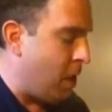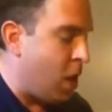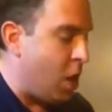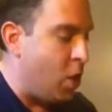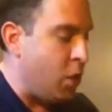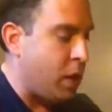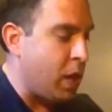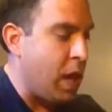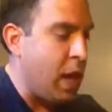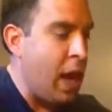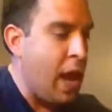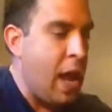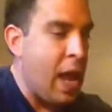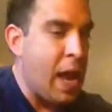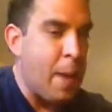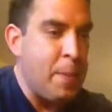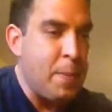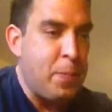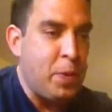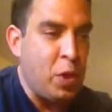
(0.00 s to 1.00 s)
Okay, now
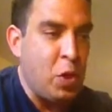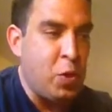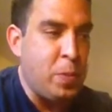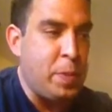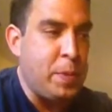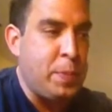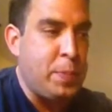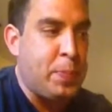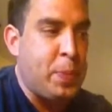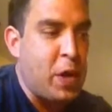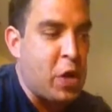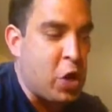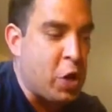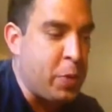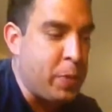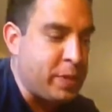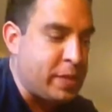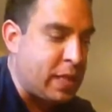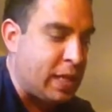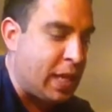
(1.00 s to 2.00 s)
I'm going to put a little bit of butter
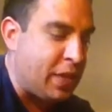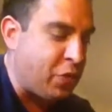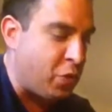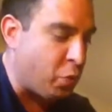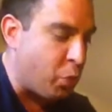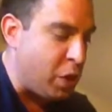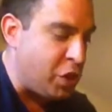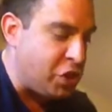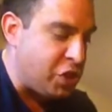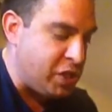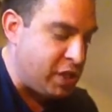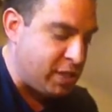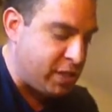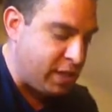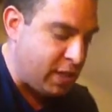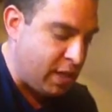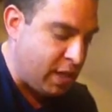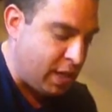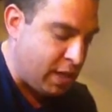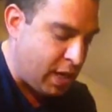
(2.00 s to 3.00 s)
because I like the richness
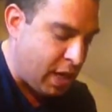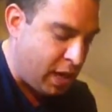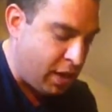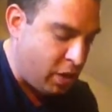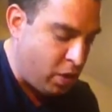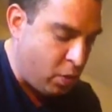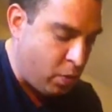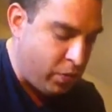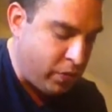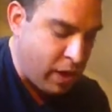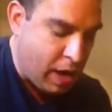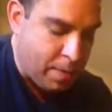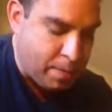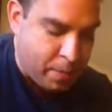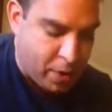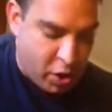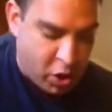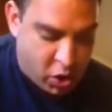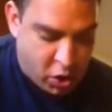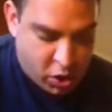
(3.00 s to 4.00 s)
in it. I know we've got
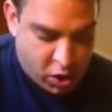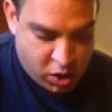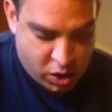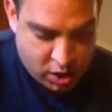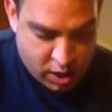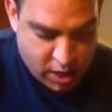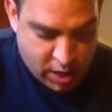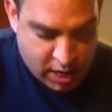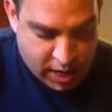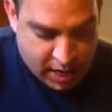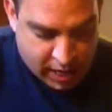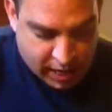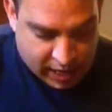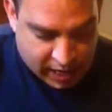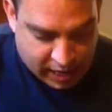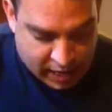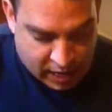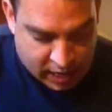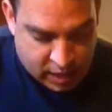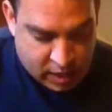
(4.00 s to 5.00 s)
butter
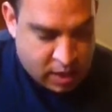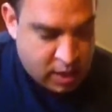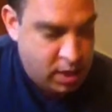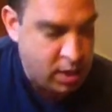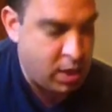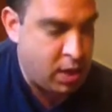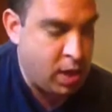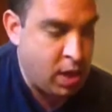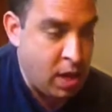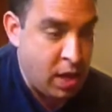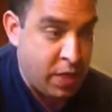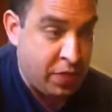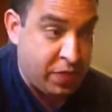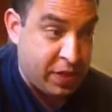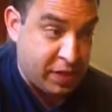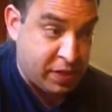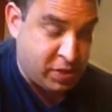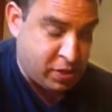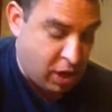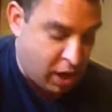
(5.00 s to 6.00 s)
in the
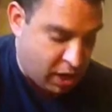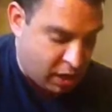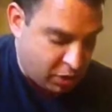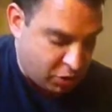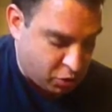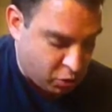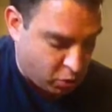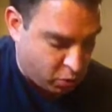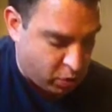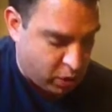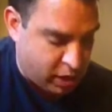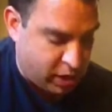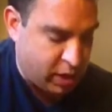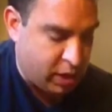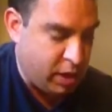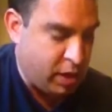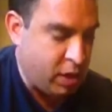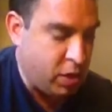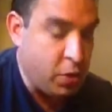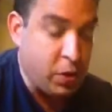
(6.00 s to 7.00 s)
sauce already,
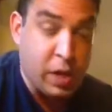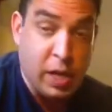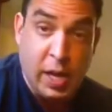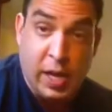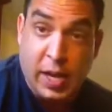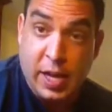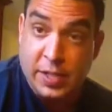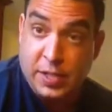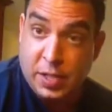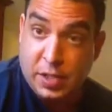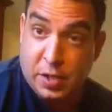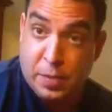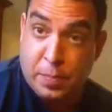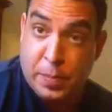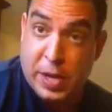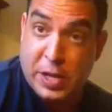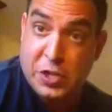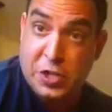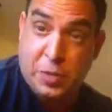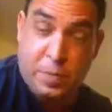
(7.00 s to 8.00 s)
okay, because it's a
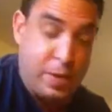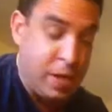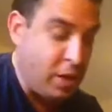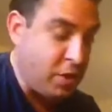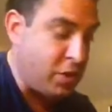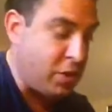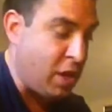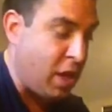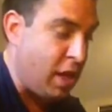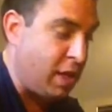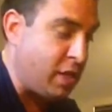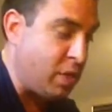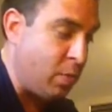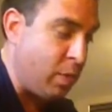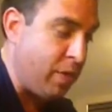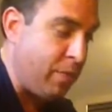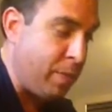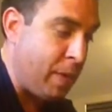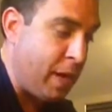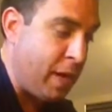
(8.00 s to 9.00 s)
bechamel sauce that
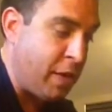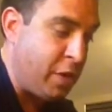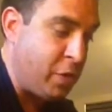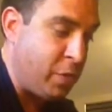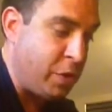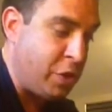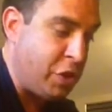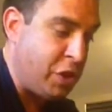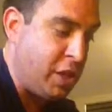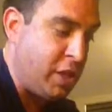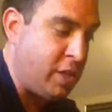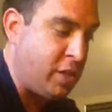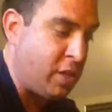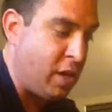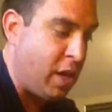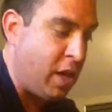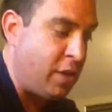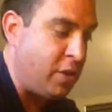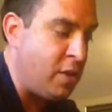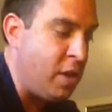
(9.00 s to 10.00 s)
we've made into a cheese
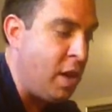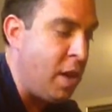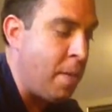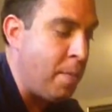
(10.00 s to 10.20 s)
sauce.